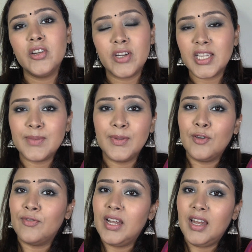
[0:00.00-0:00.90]
trust me,
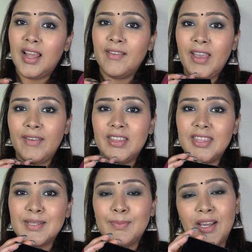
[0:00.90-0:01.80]
you will love having
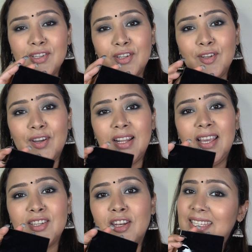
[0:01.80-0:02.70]
this blush in your
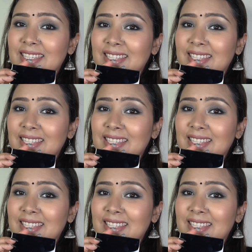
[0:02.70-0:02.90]
collection.